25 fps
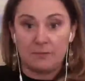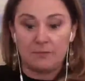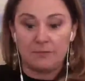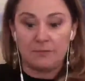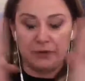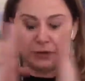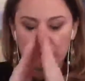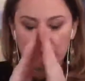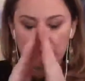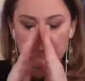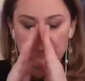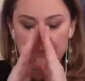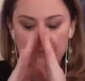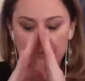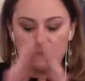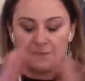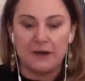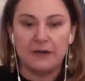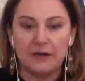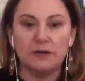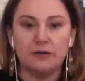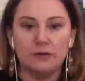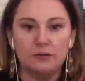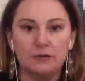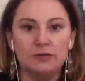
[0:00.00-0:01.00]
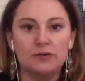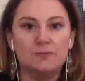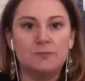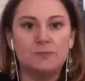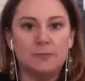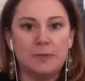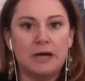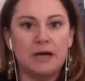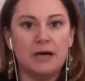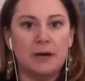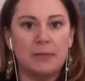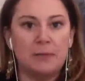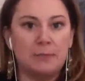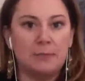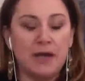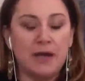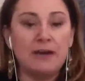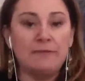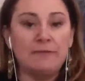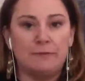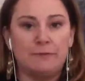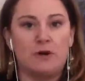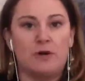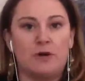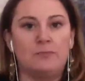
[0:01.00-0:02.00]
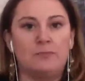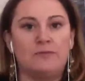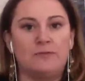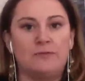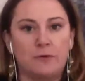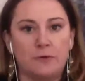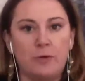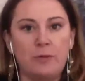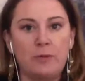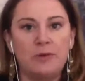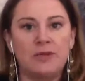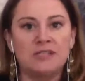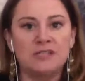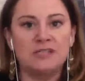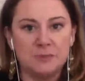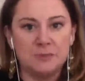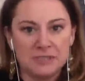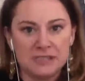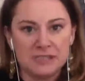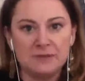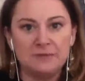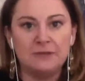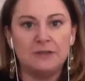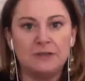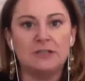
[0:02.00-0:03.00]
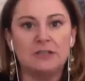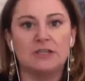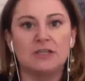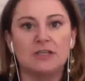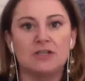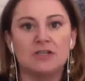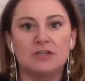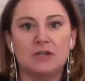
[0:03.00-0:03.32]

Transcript: very funneled platform for women specifically.